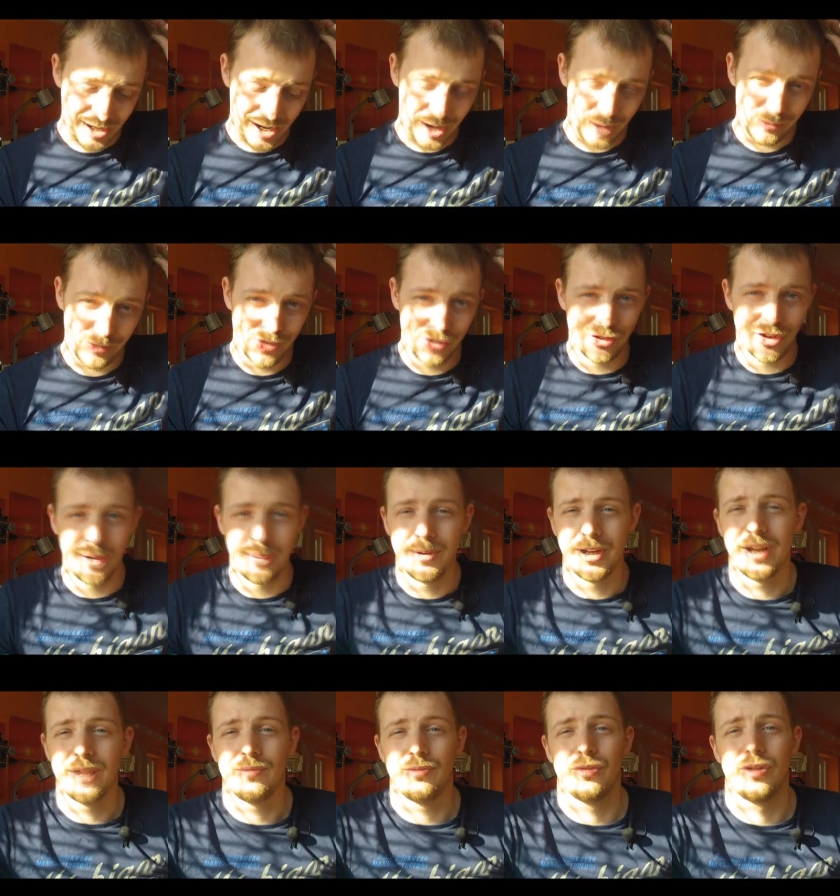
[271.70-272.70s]
Half of the time,
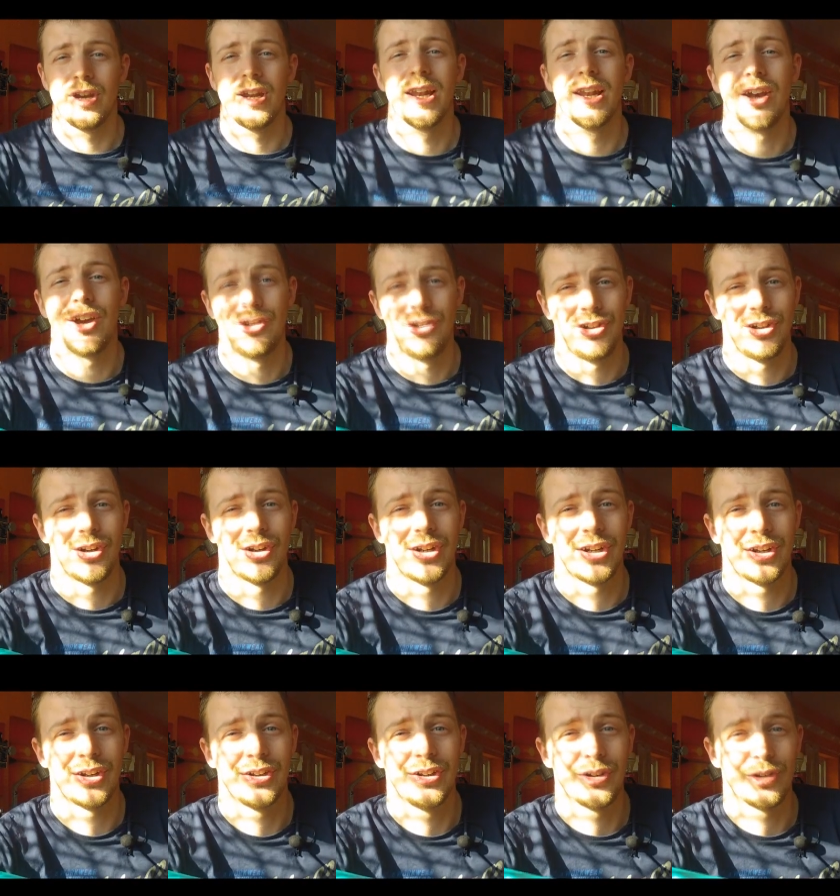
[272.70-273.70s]
you don't even realise you got
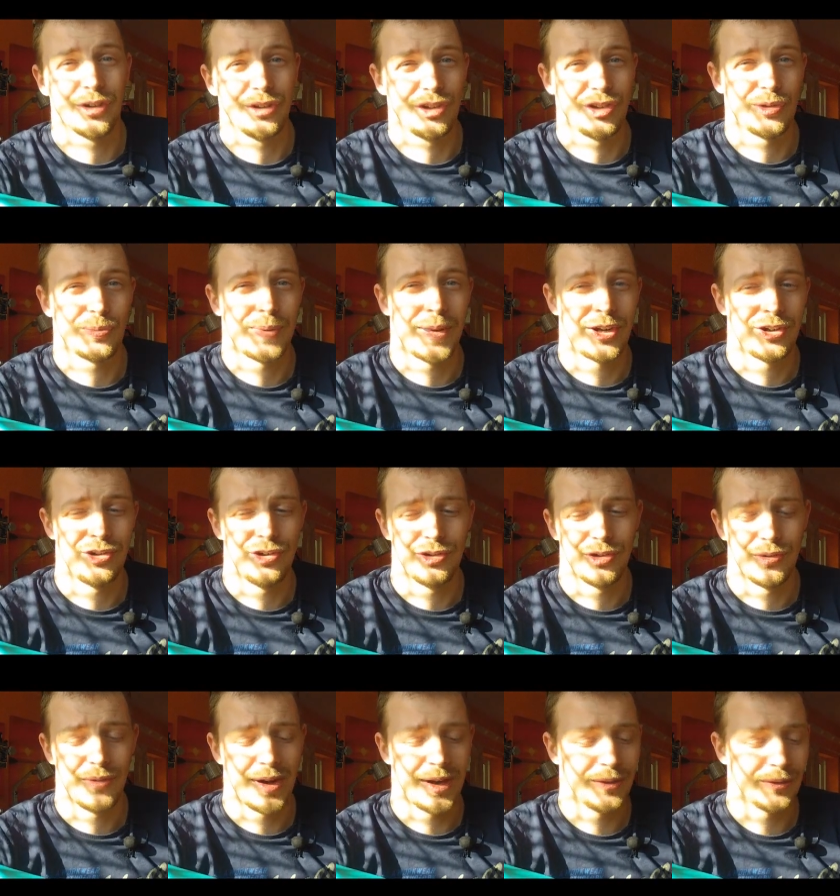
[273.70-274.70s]
it on you because it
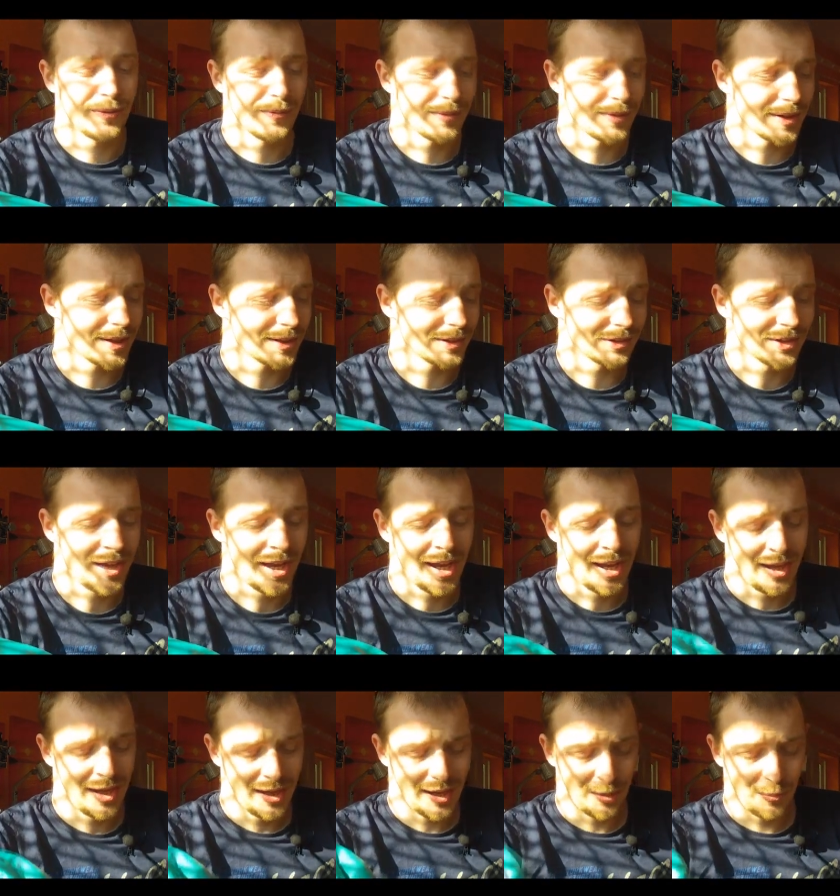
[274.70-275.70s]
splashes around and things.
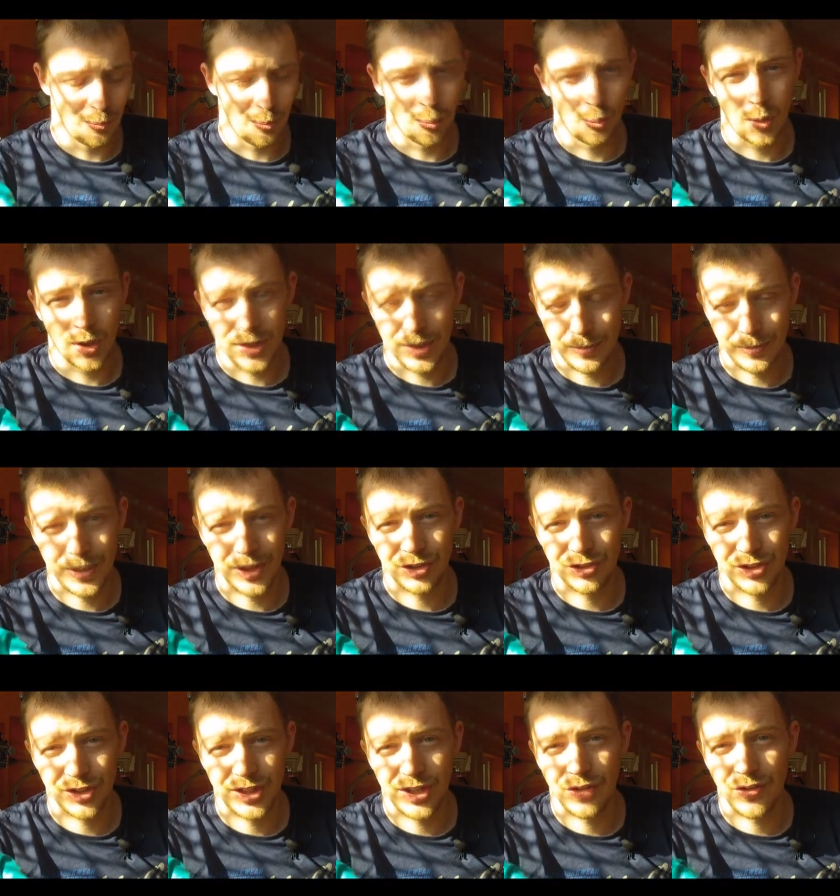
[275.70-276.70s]
And when you're
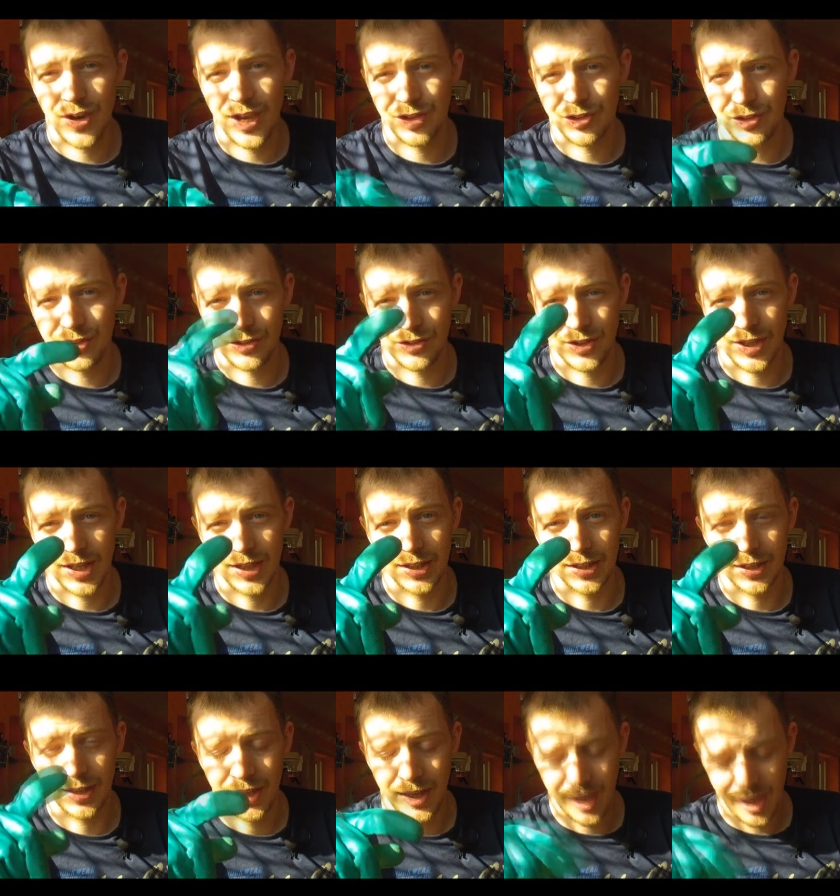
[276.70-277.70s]
mixing your acid
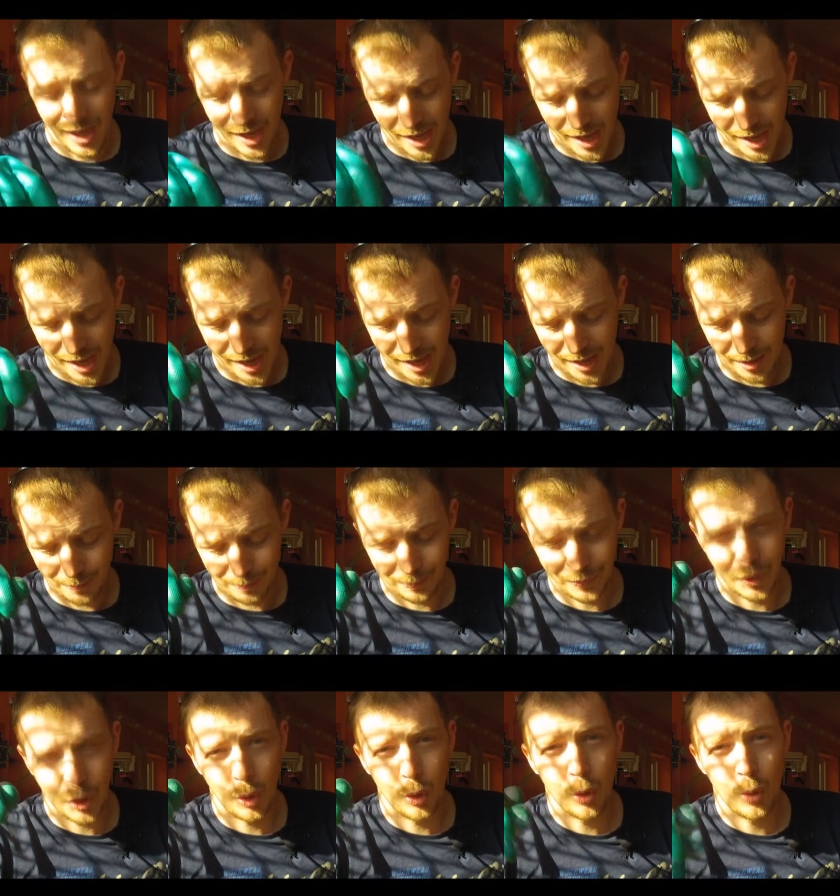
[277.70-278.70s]
tank, um,
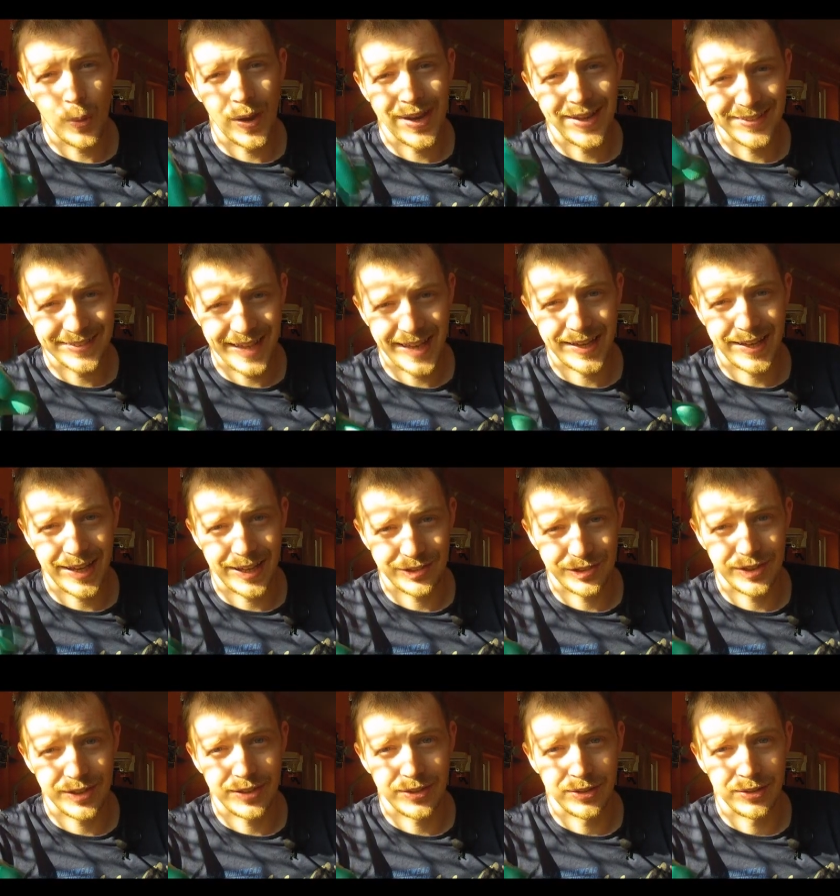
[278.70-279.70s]
always add
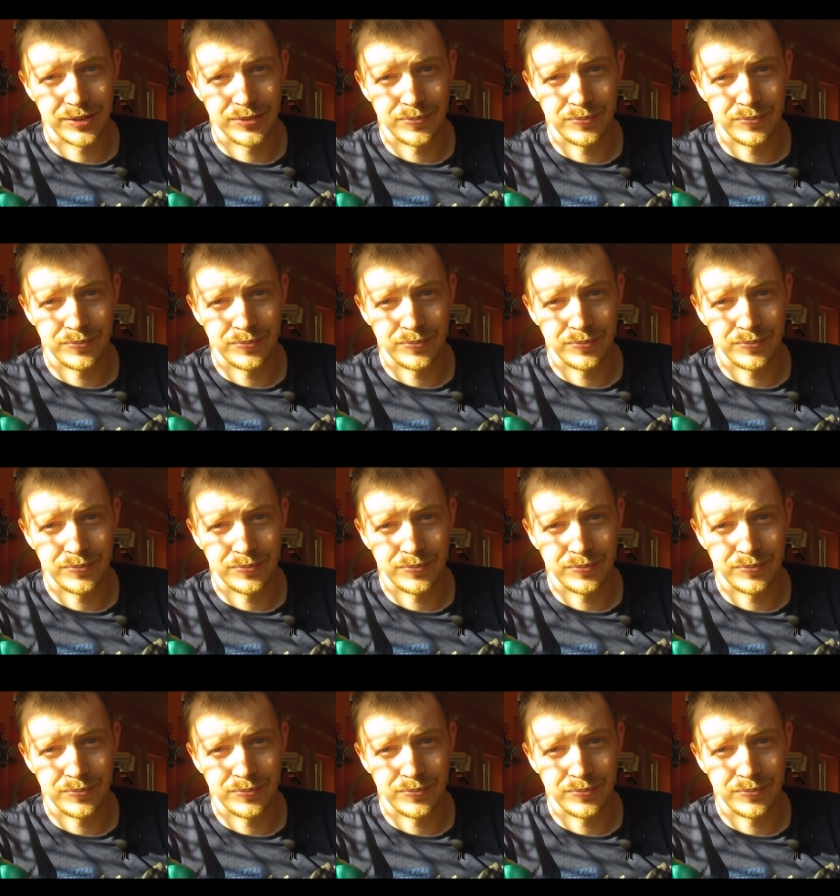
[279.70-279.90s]
acid.